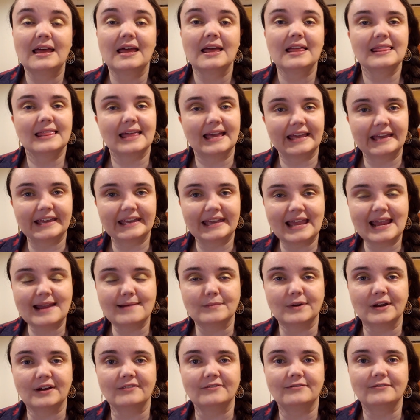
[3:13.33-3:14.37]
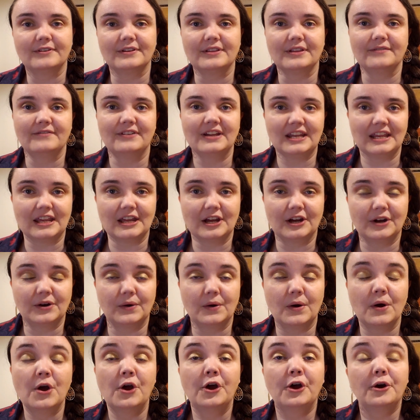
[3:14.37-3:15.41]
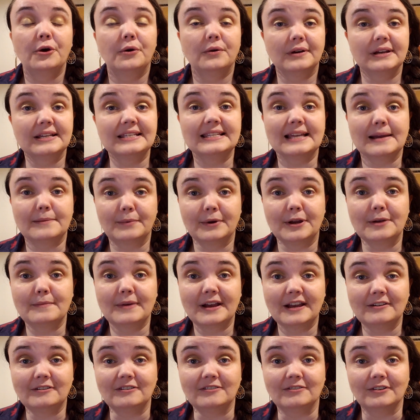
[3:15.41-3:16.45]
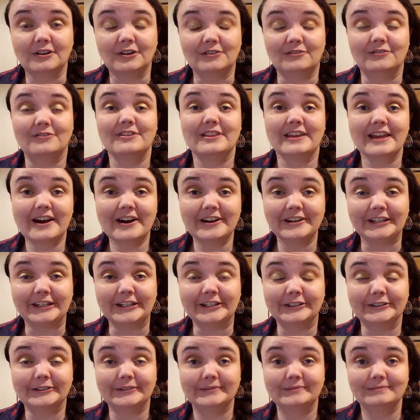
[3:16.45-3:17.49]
like a camera for the video or a separate microphone for the audio.